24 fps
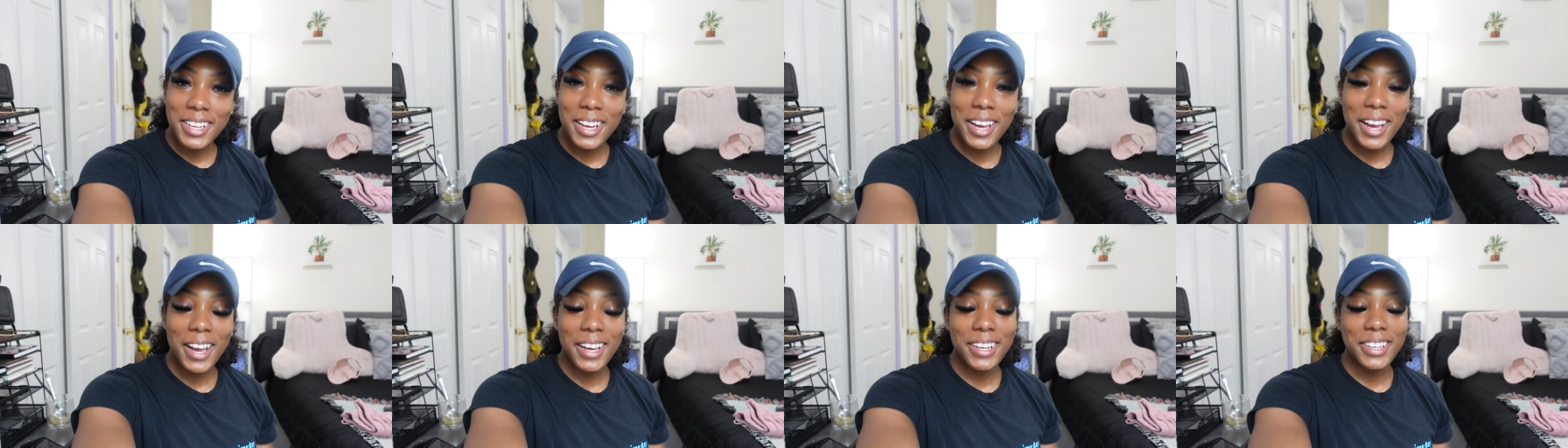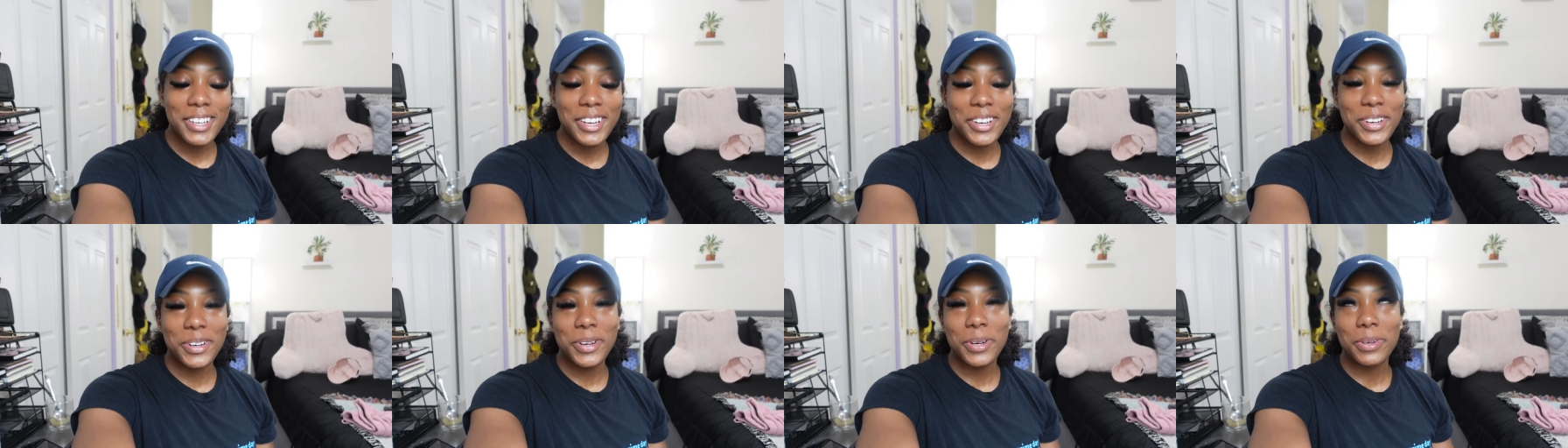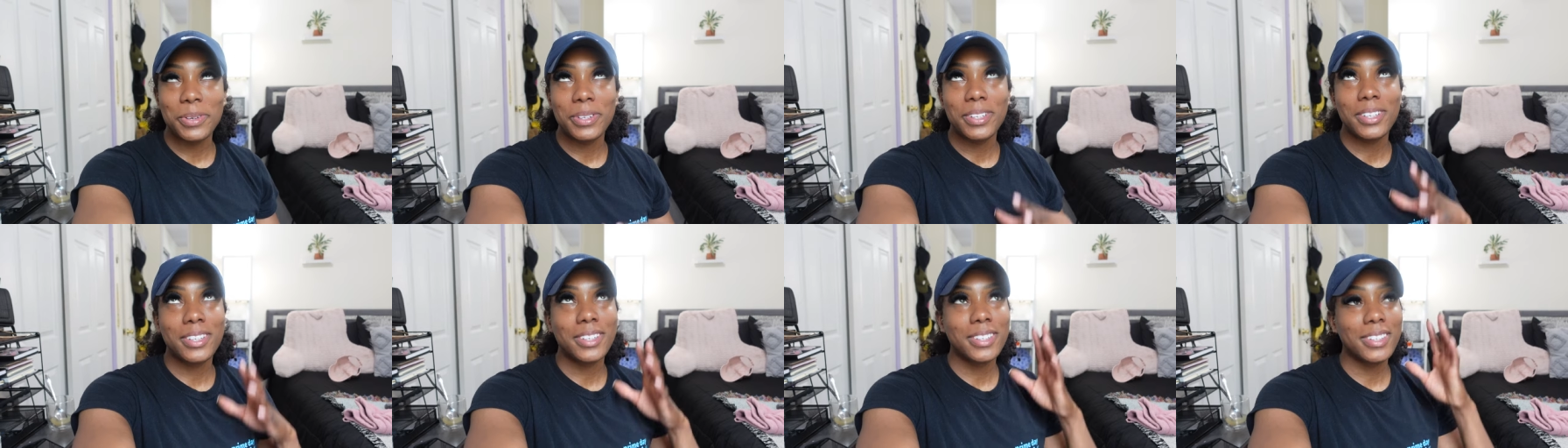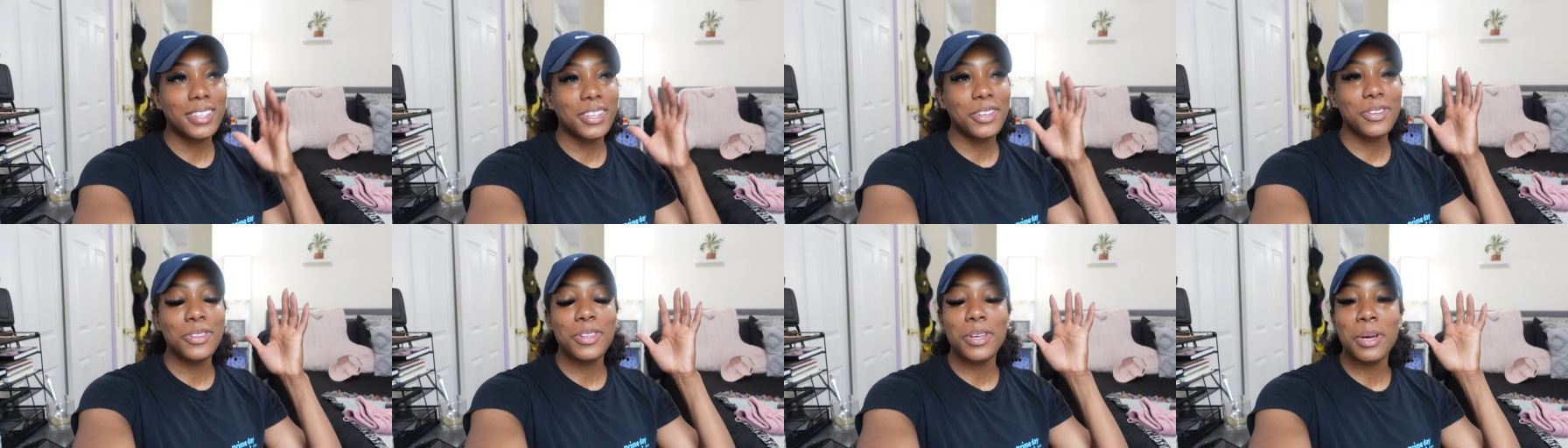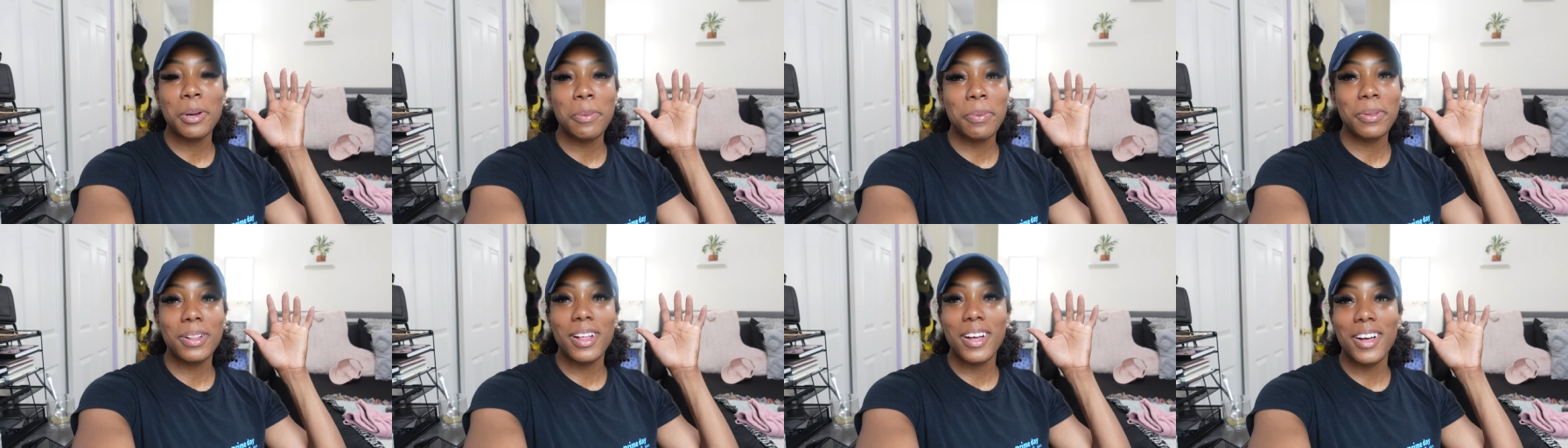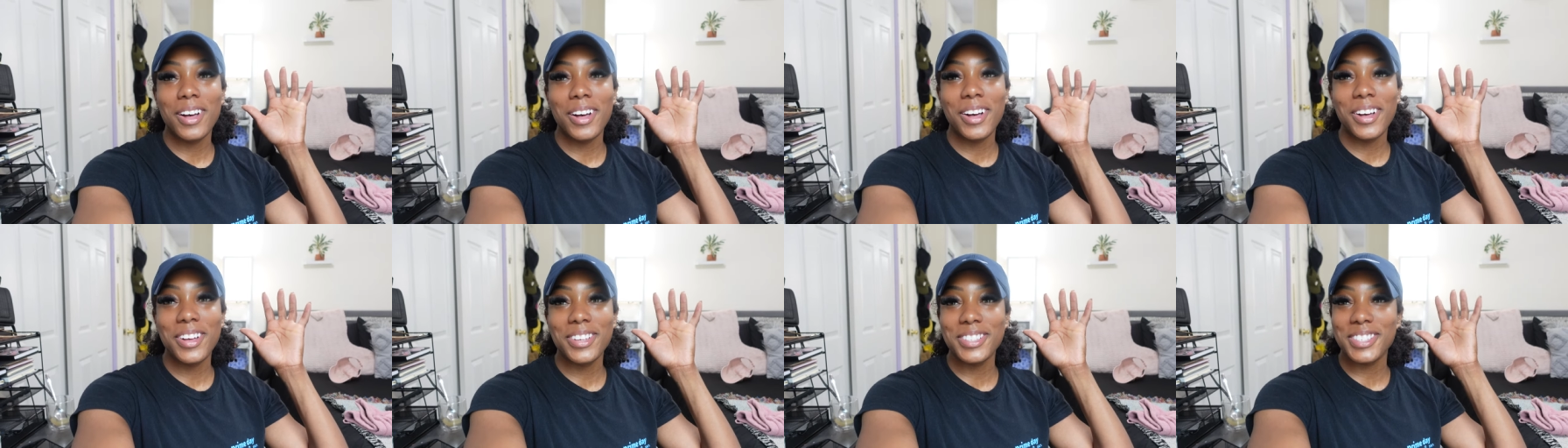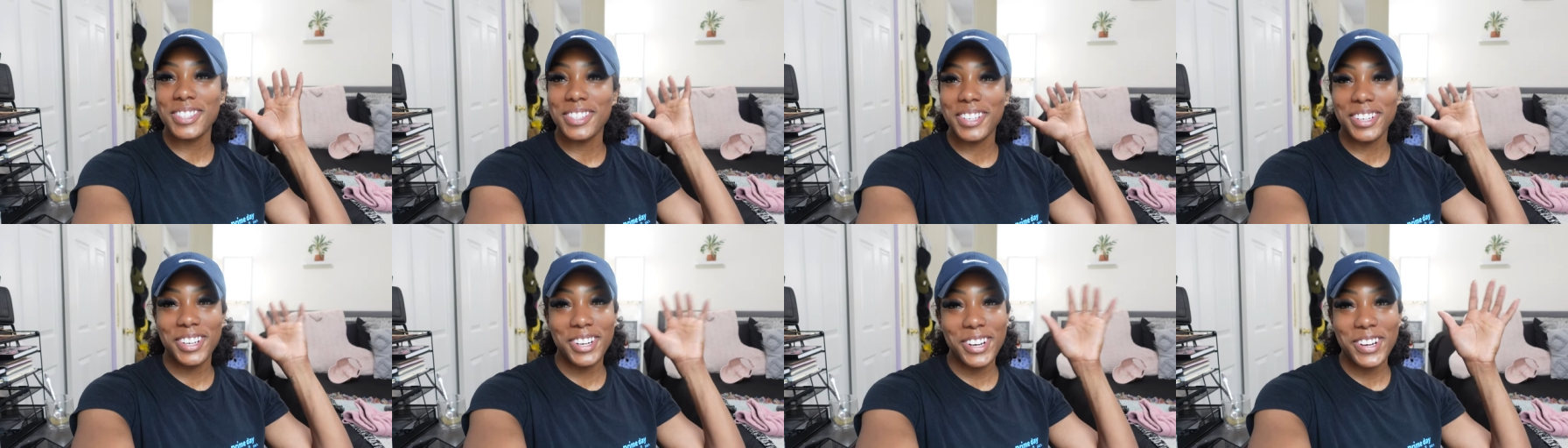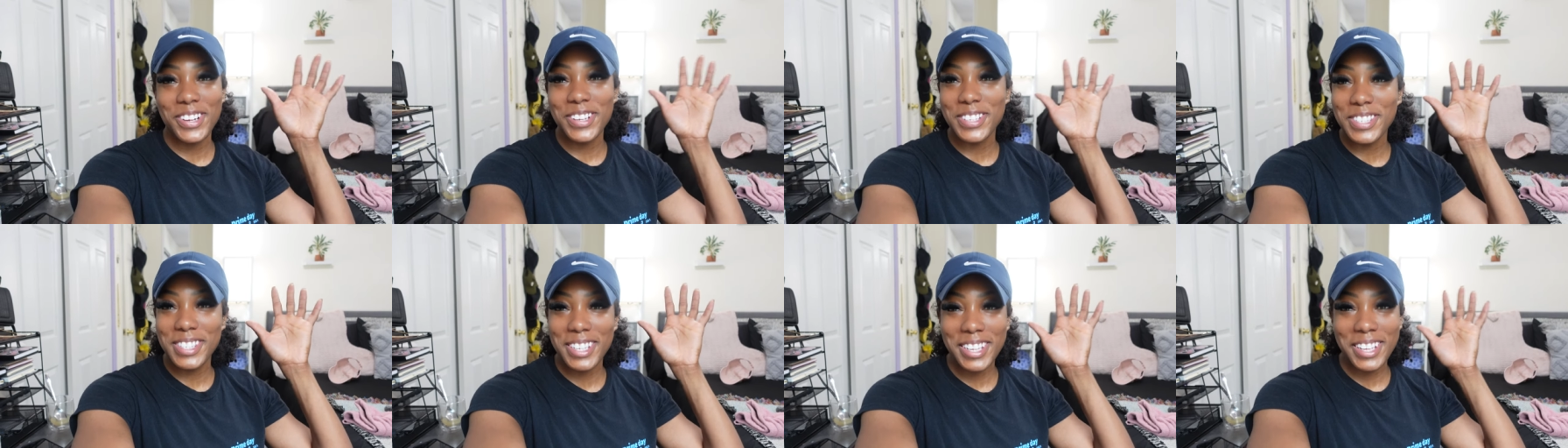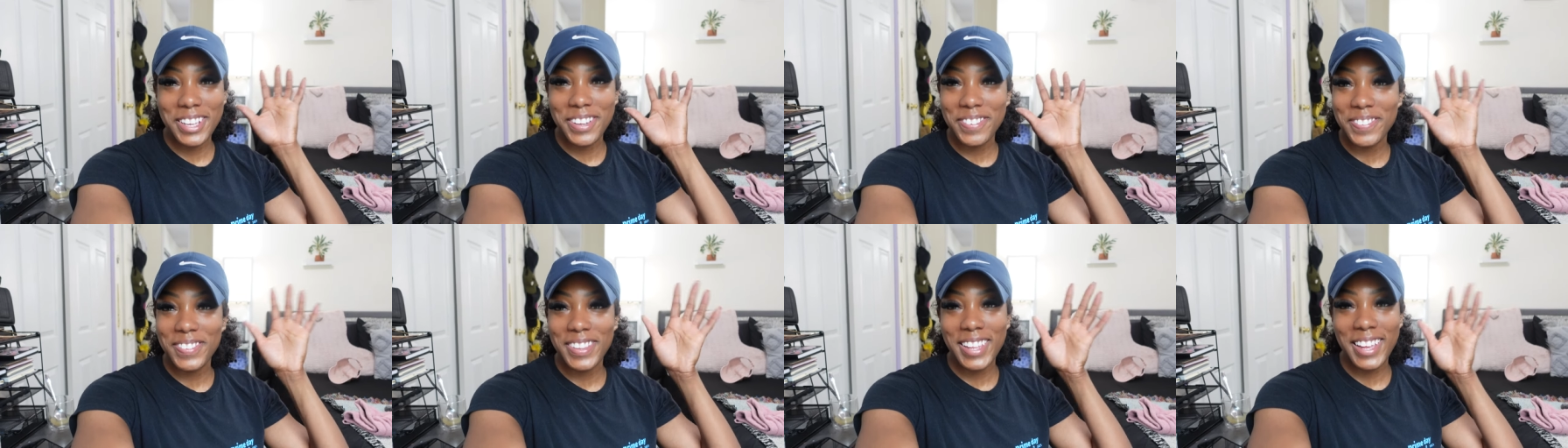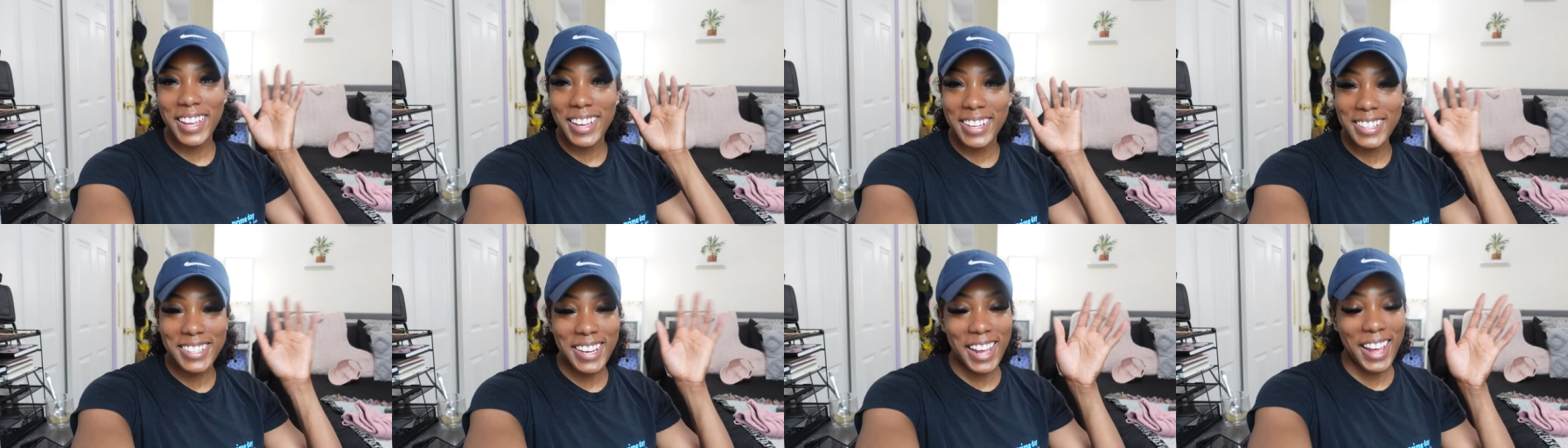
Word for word: I know, cue the applause. The girls love leg